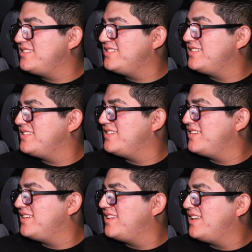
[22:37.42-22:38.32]

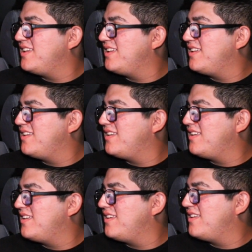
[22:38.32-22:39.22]

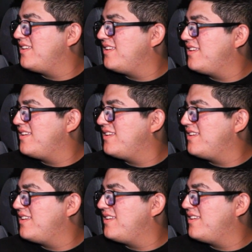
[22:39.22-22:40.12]

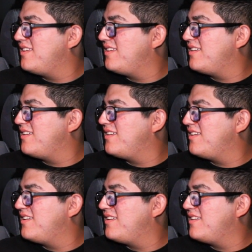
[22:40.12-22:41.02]

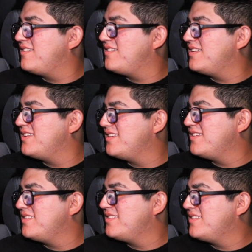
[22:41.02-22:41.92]

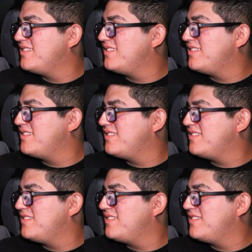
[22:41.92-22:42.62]
This person isn't speaking.